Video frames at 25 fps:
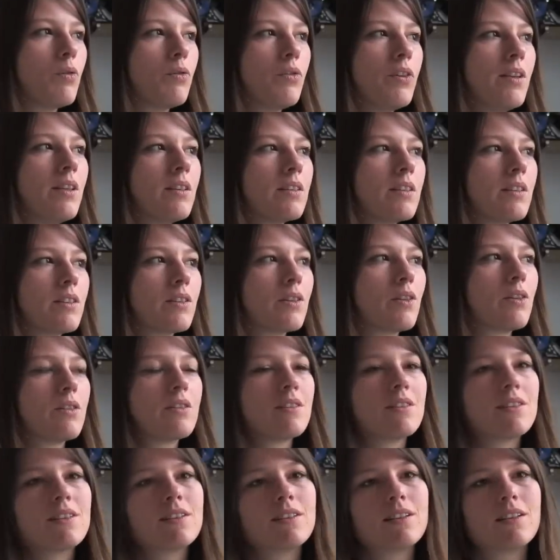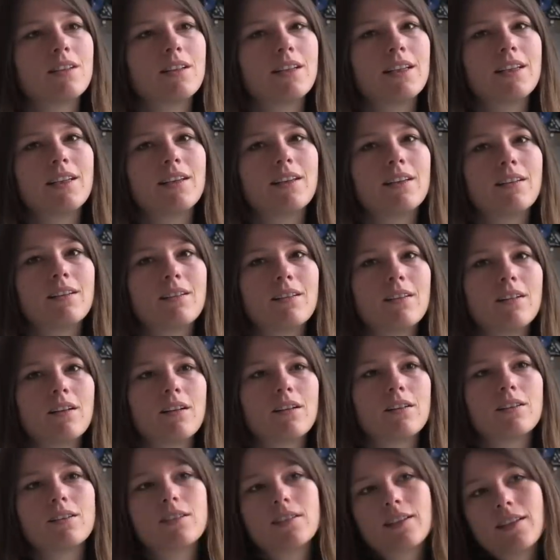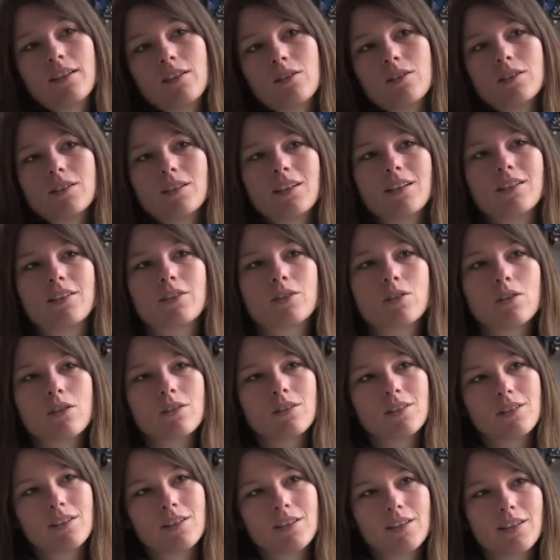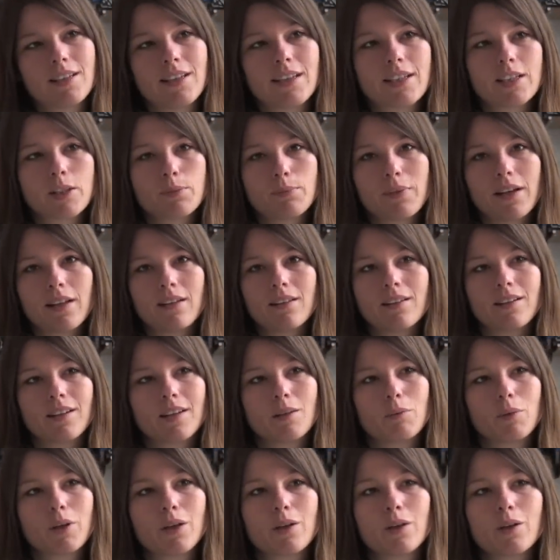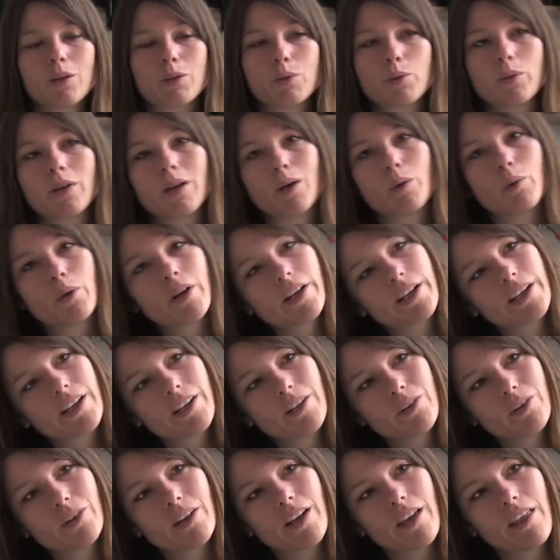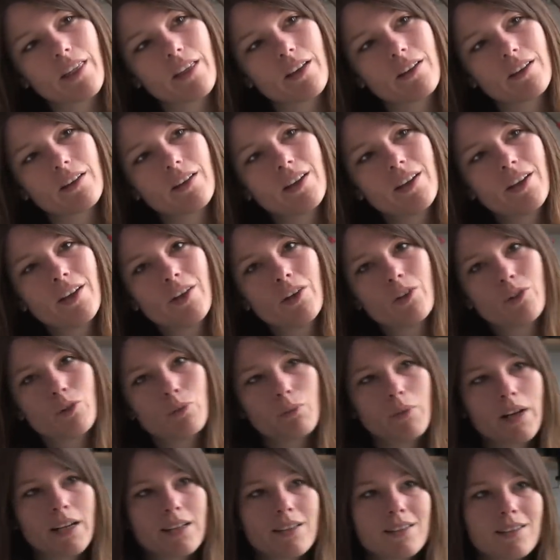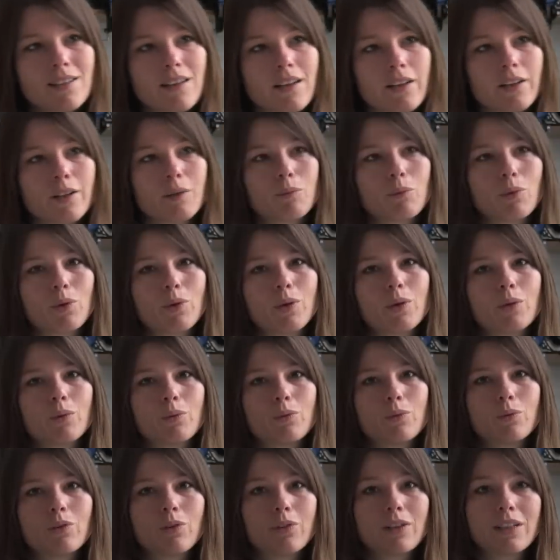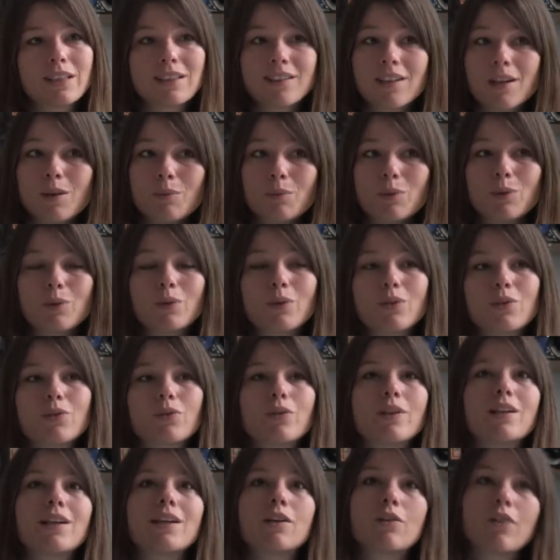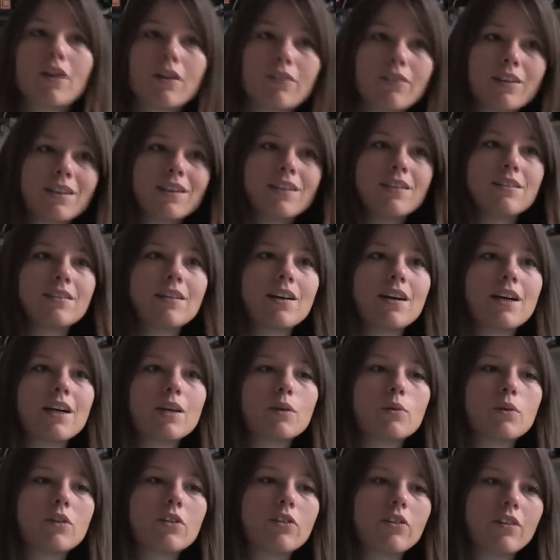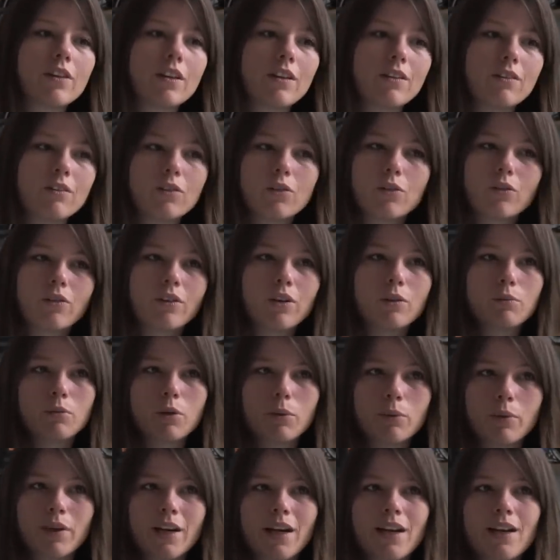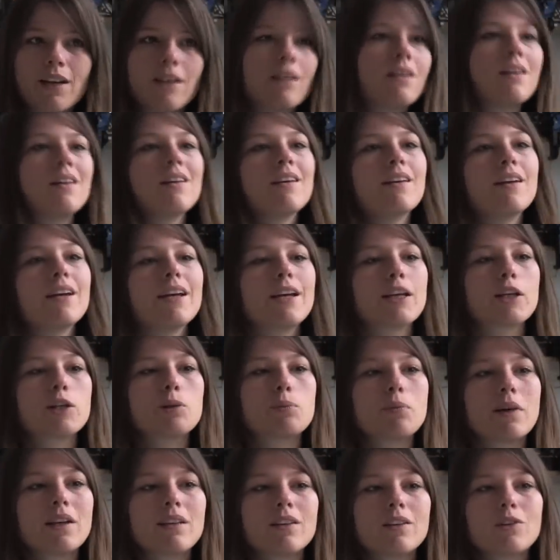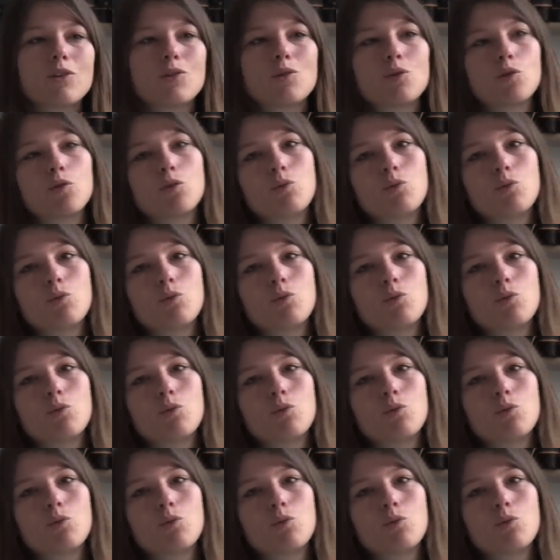field is constantly, and skill set is constantly expanding because we are working together. So my starting point, for example, was really graphic design, which then throughout my BA expanded to